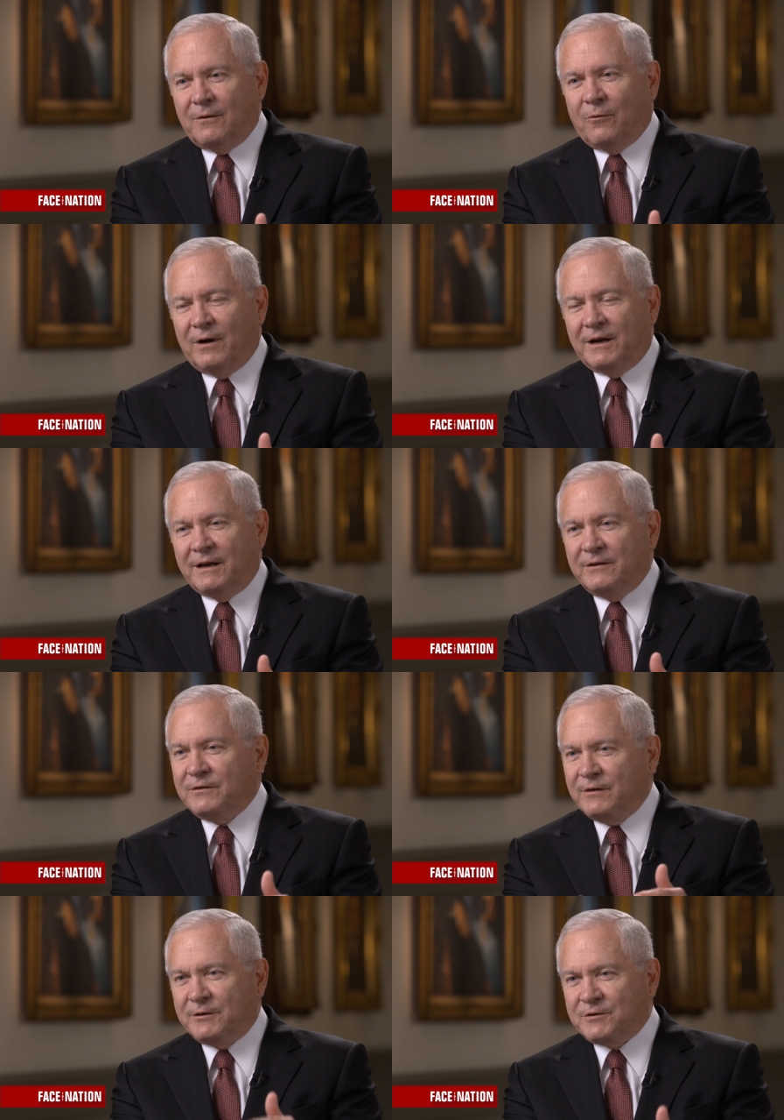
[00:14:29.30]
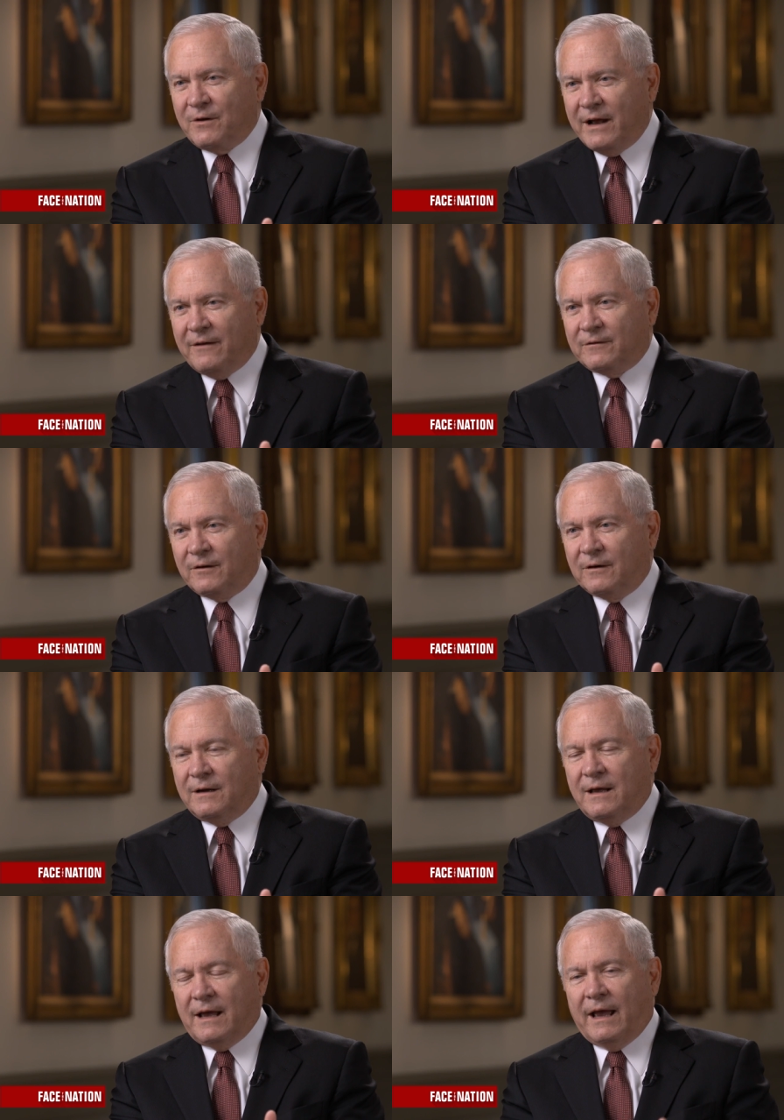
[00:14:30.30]
what it is that you're after.
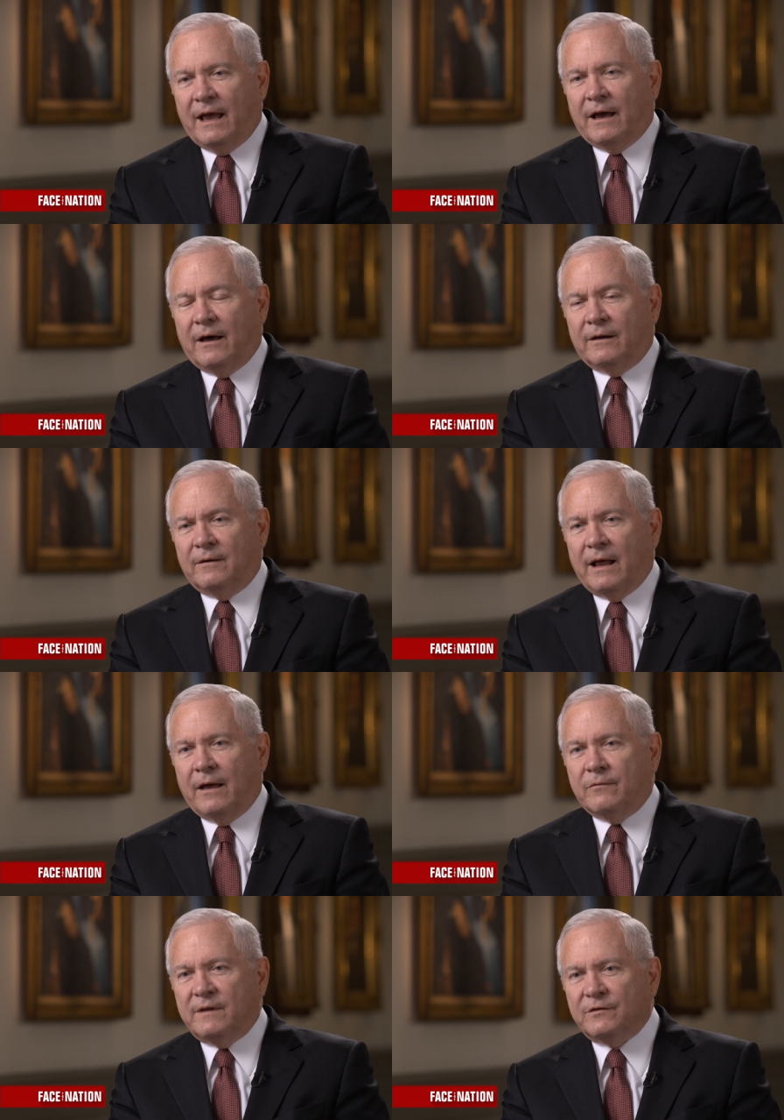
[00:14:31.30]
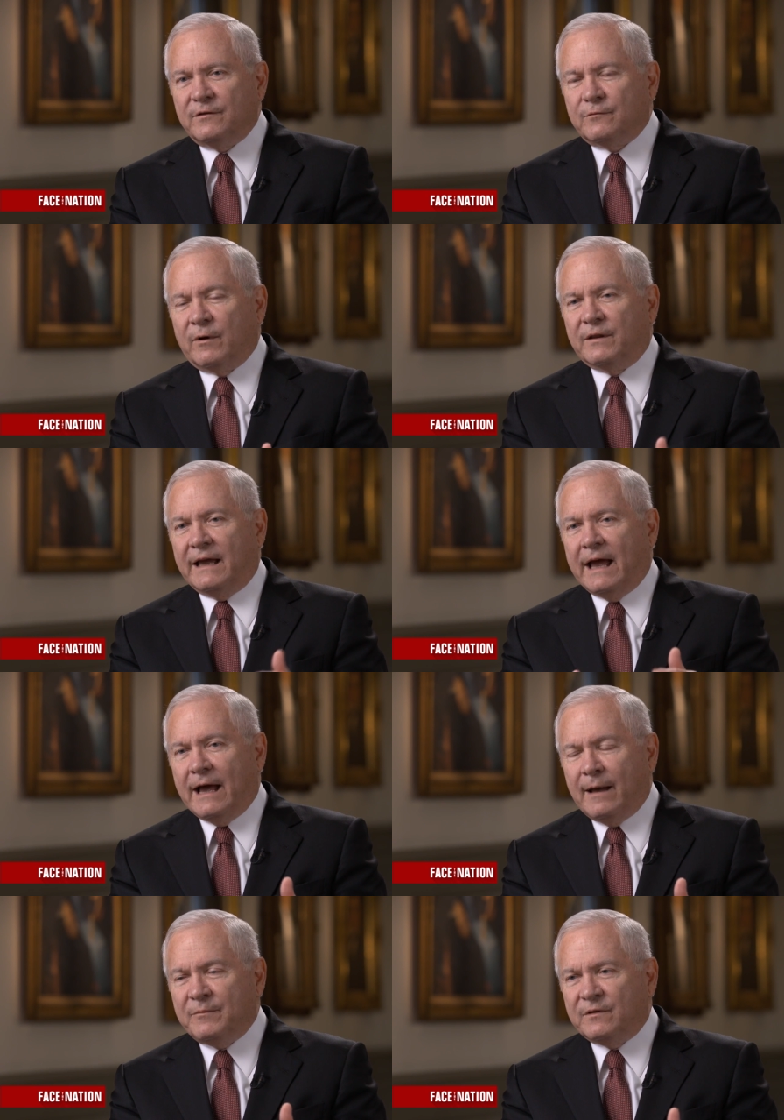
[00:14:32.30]
And, and this is where the
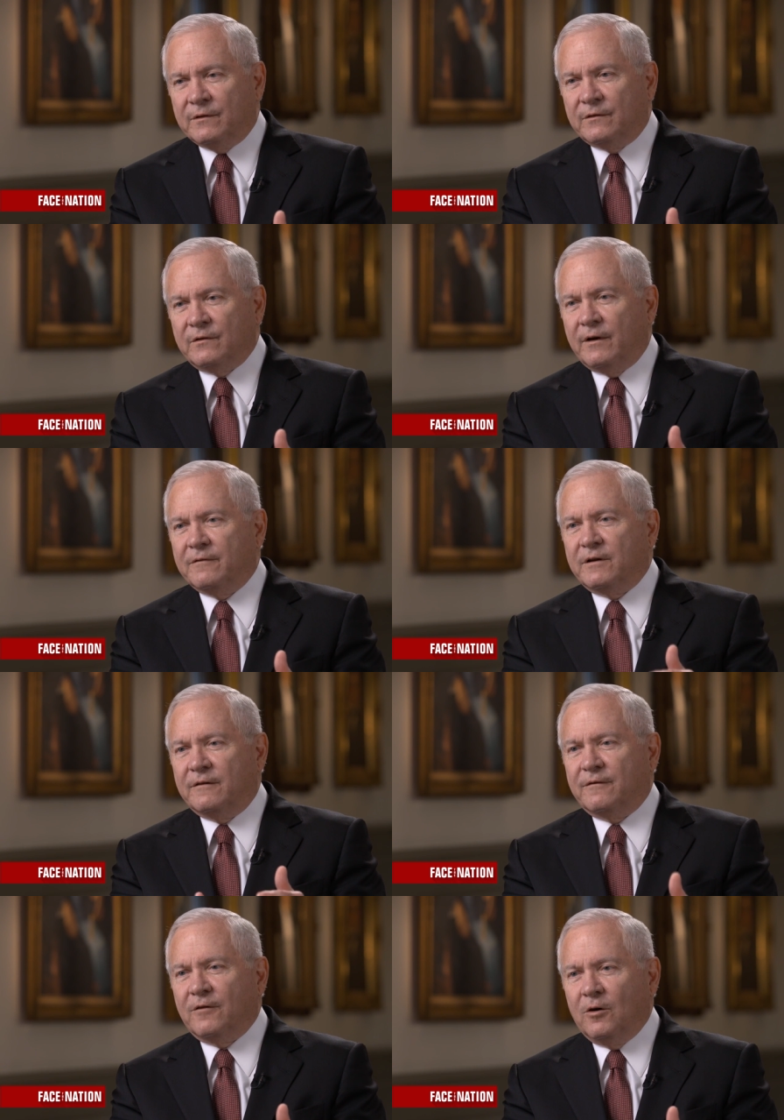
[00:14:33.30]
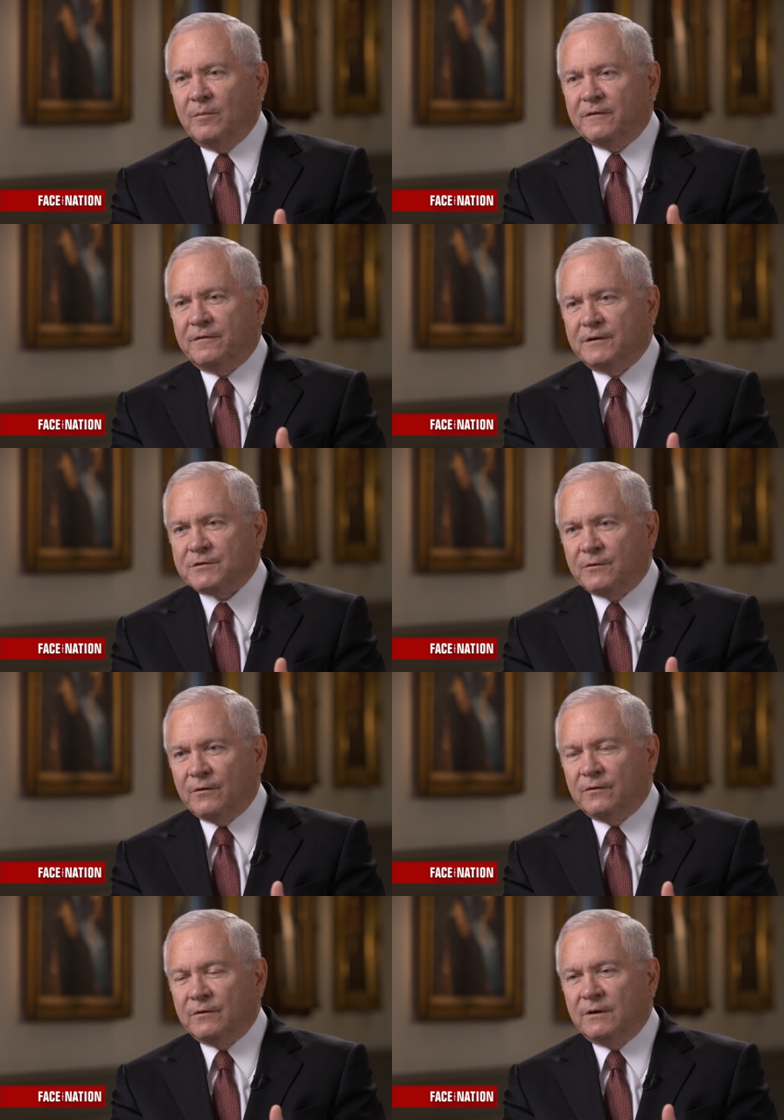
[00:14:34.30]
absence of confirmed
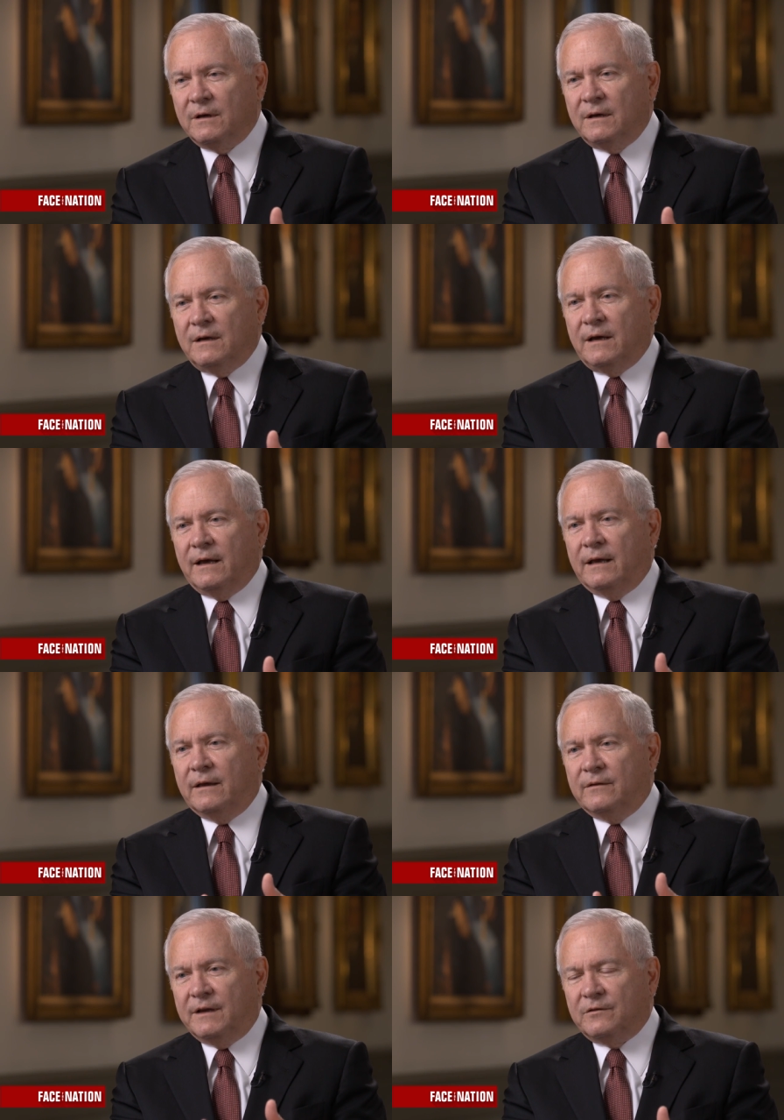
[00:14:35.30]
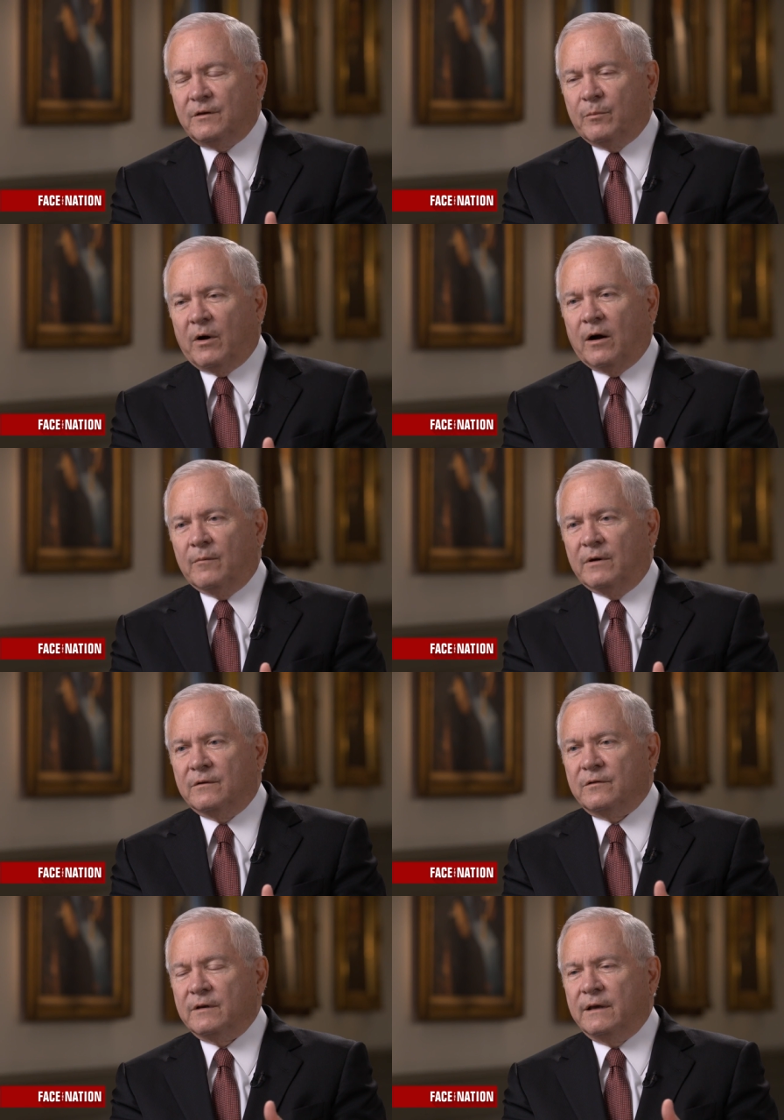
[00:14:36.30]
officials in these
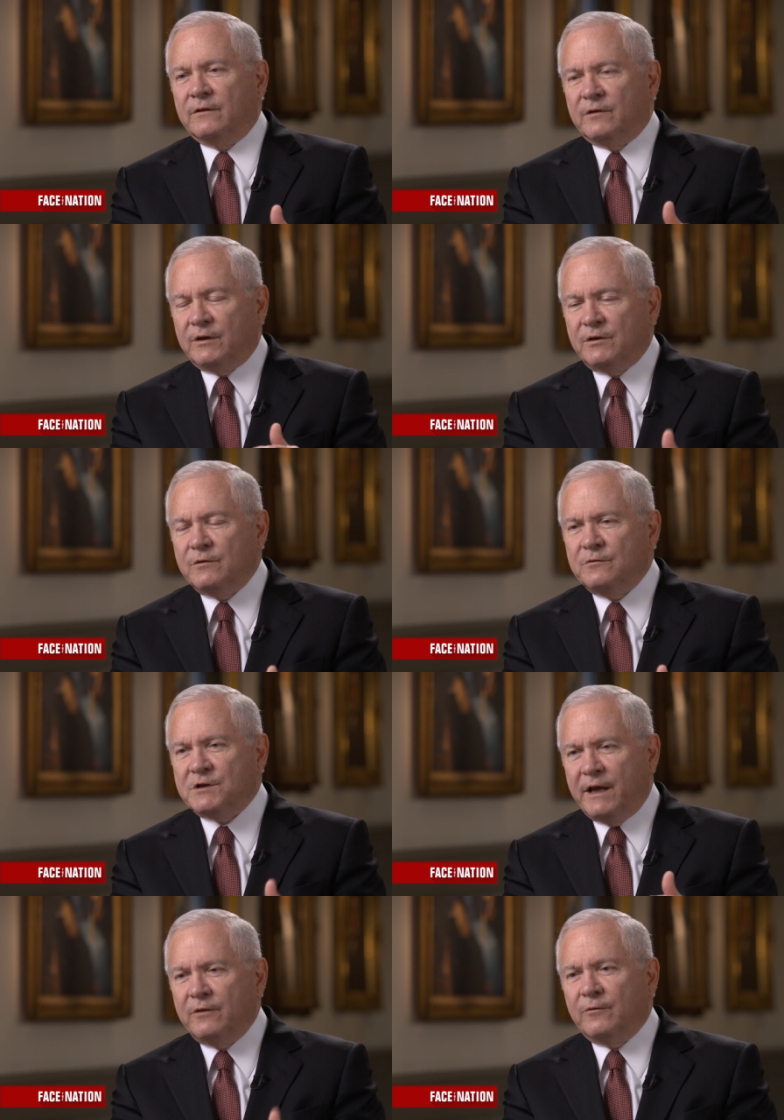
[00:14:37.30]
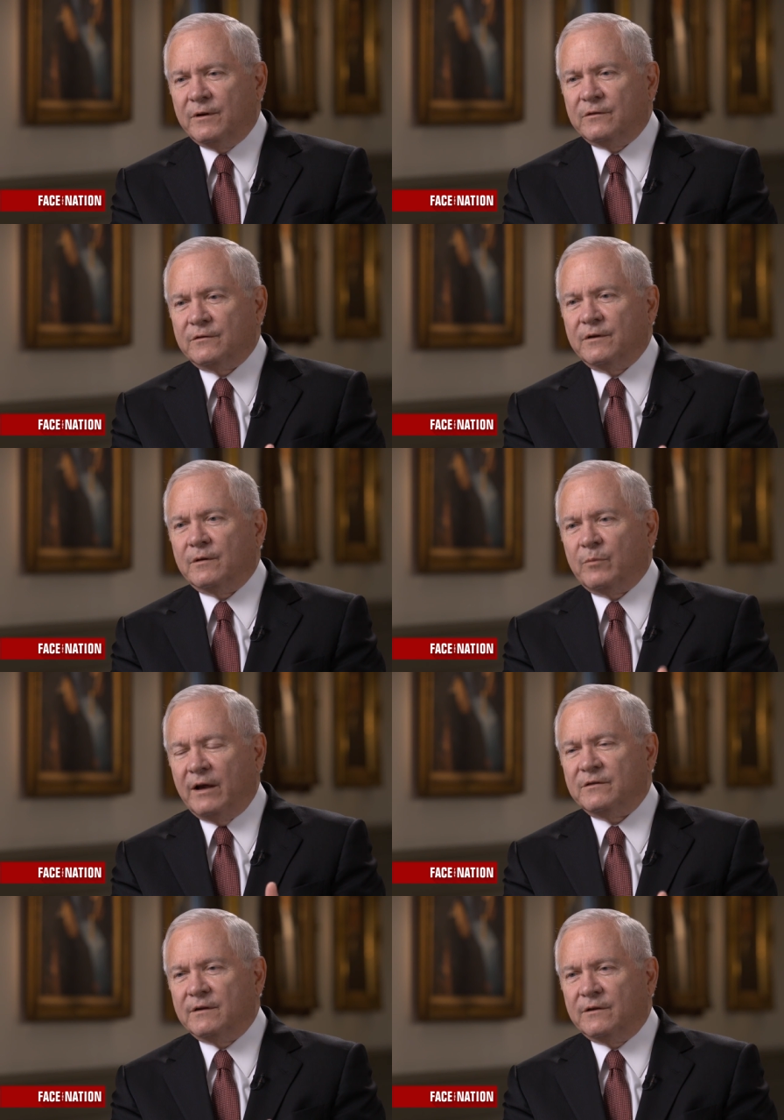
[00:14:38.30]
departments is a huge hindrance to the
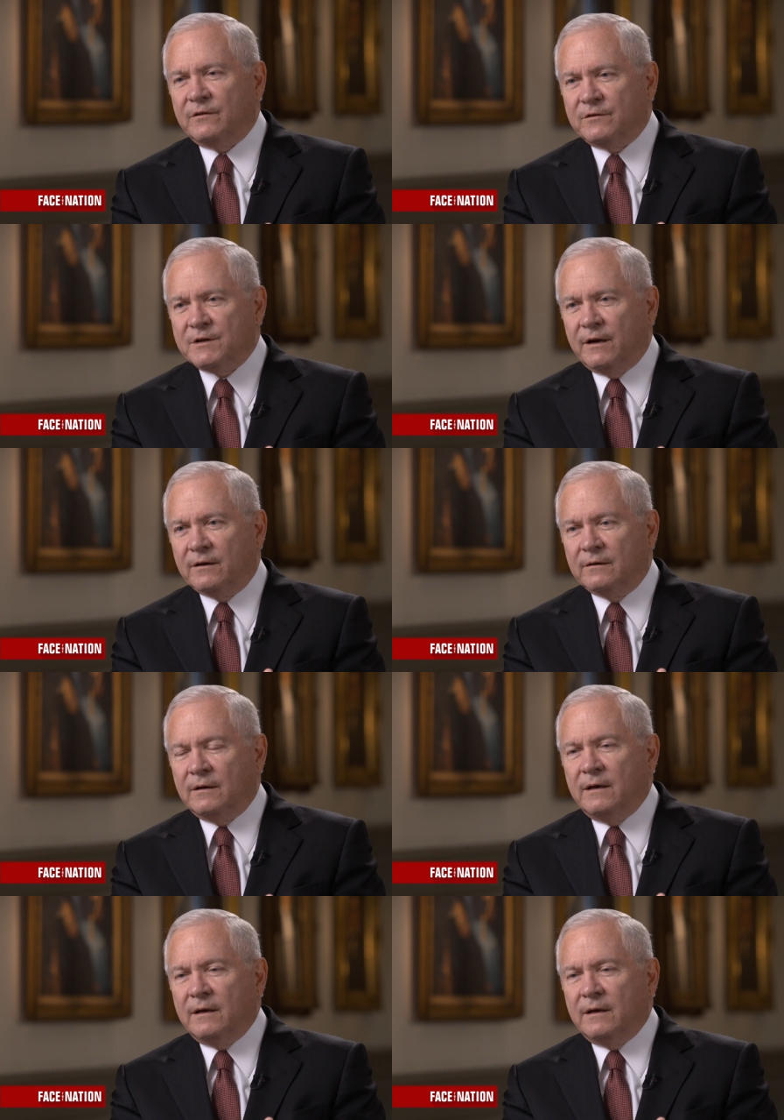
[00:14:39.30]
president's agenda